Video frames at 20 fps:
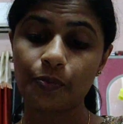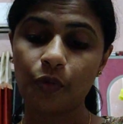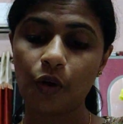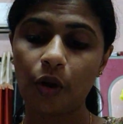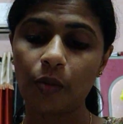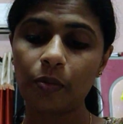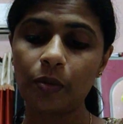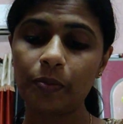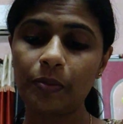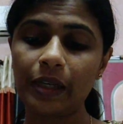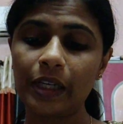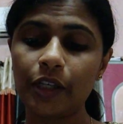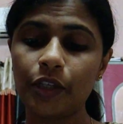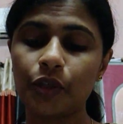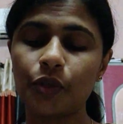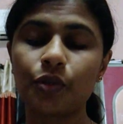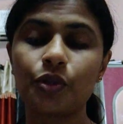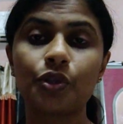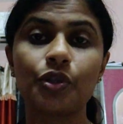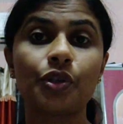probably
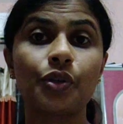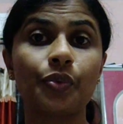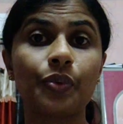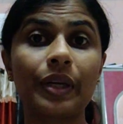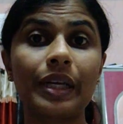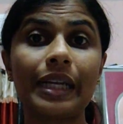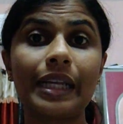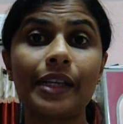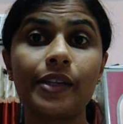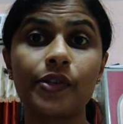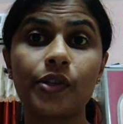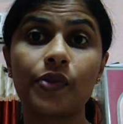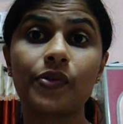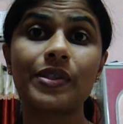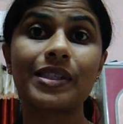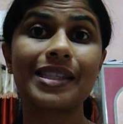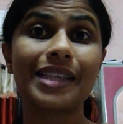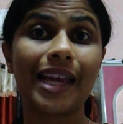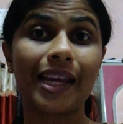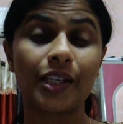due to the release of
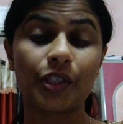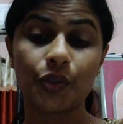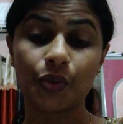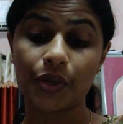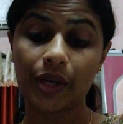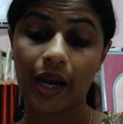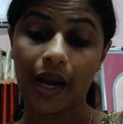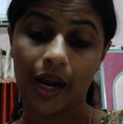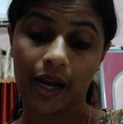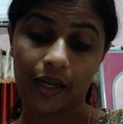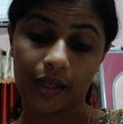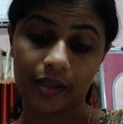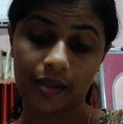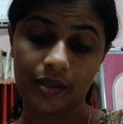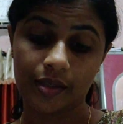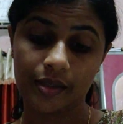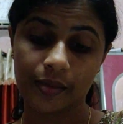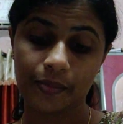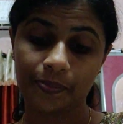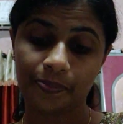
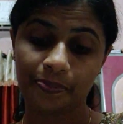cytokines.